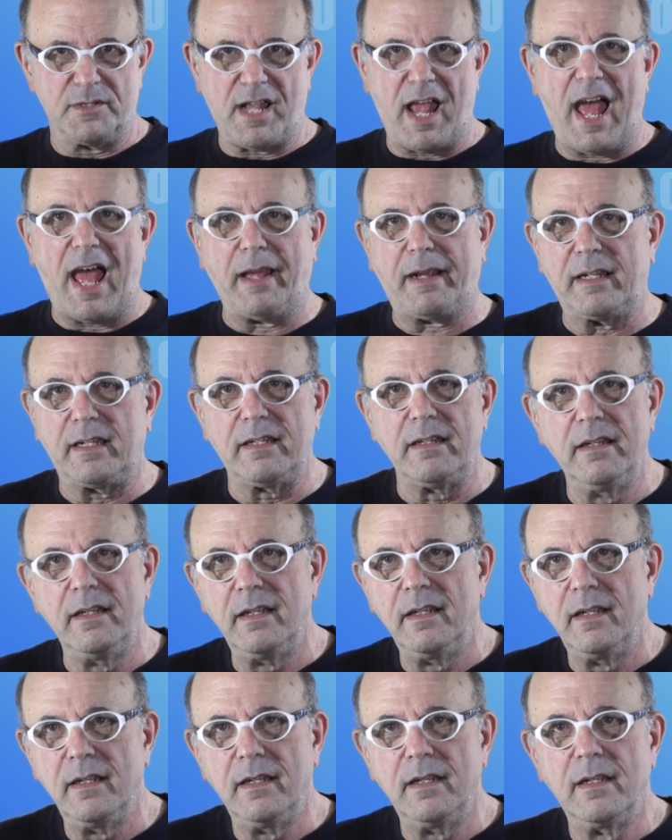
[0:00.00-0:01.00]
was hacked.
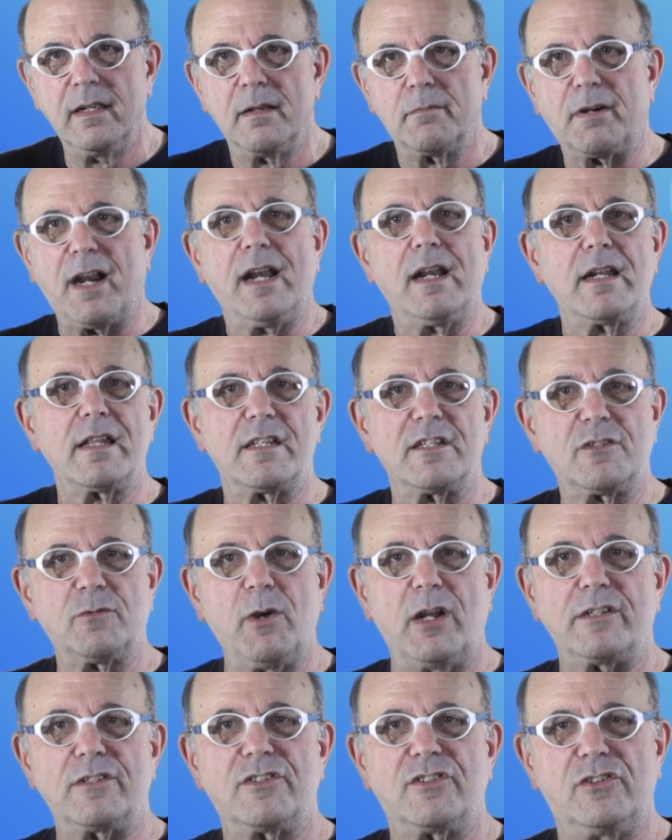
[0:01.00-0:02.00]
Prior to the
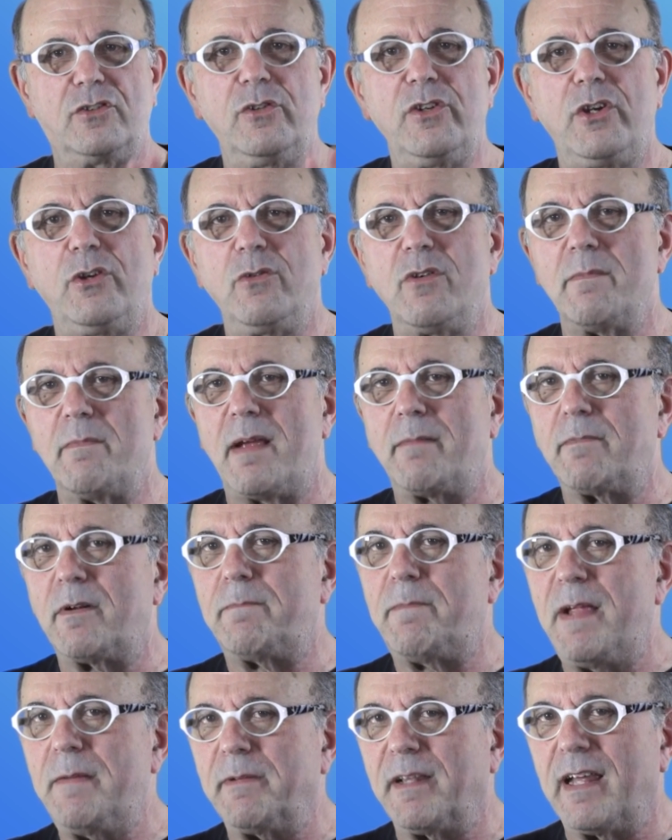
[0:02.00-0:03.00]
Switch, do you
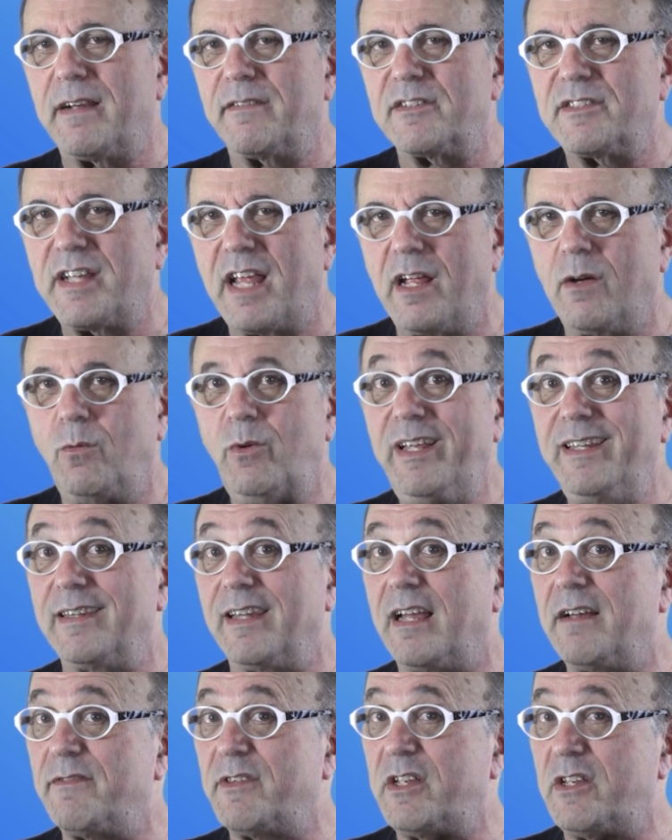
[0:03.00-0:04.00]
remember people ever saying, we
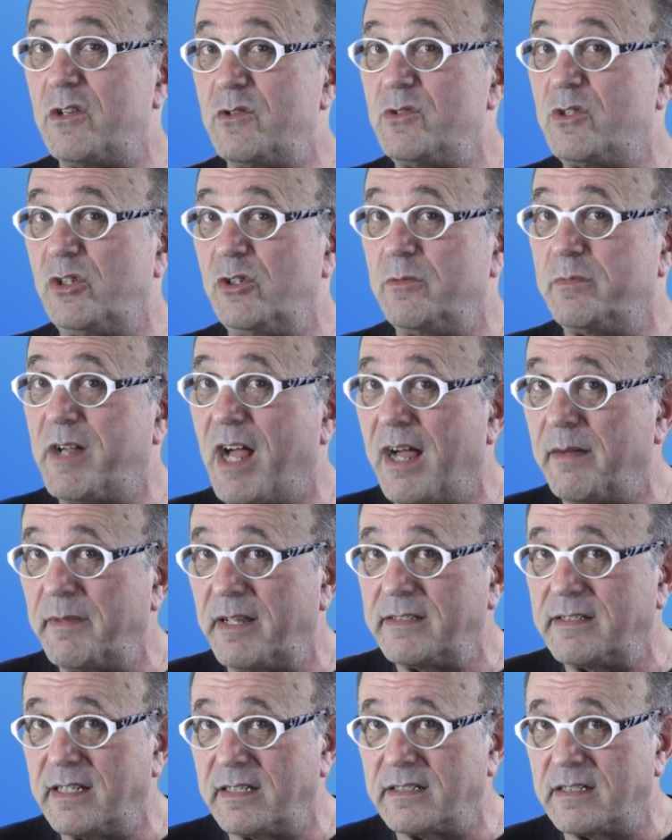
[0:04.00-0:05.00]
love the YouTube
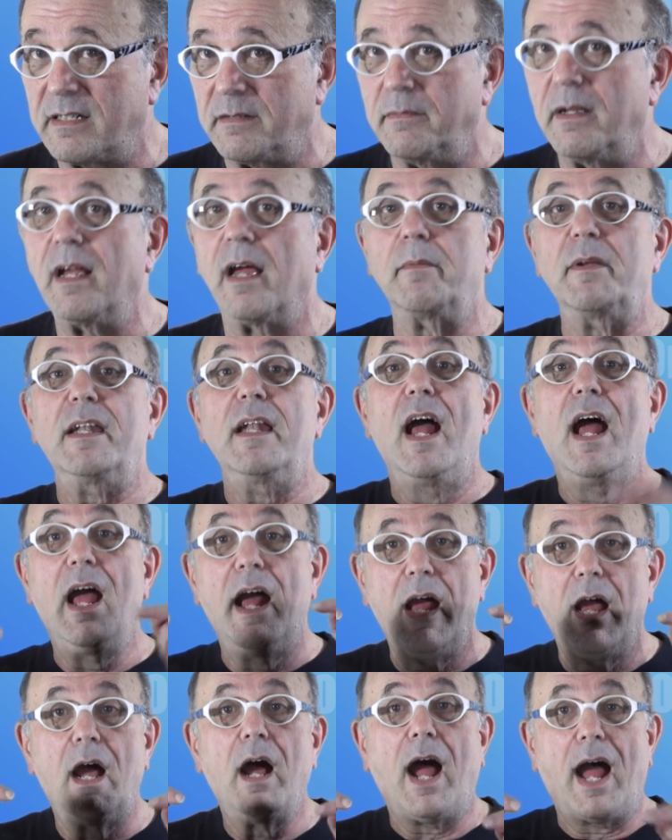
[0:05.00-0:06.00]
comment system? I mean,
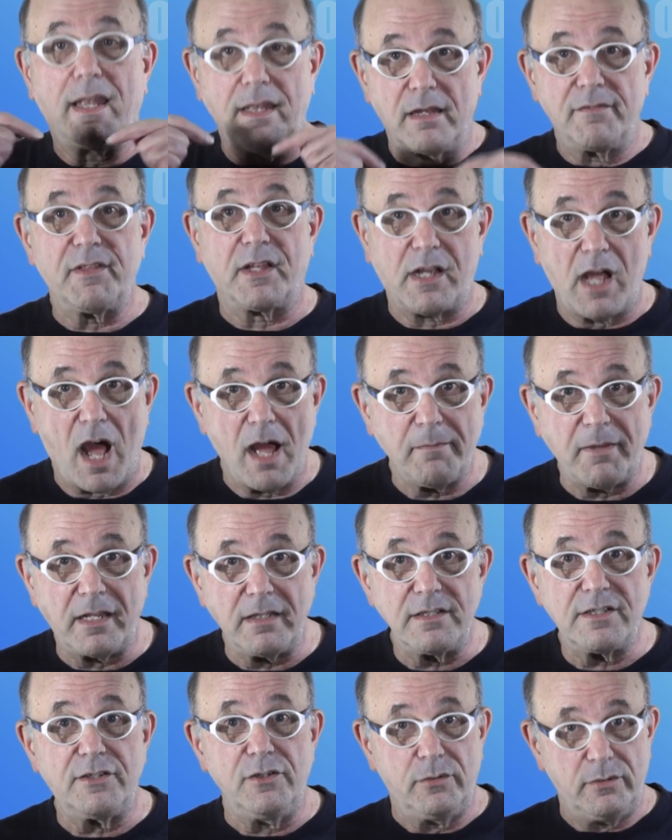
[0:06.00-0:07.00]
I love the
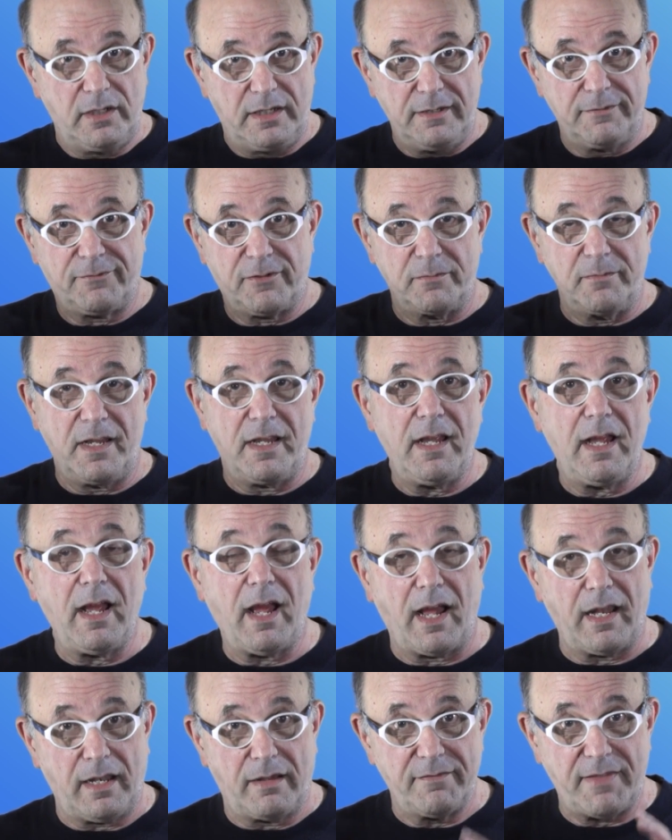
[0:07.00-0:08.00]
comments you leave for me.
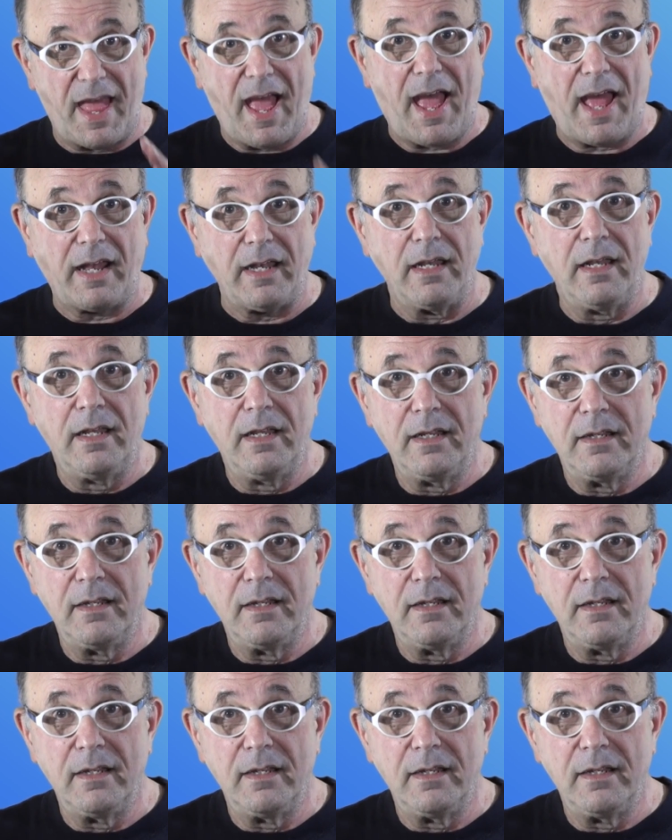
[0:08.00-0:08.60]
I love that.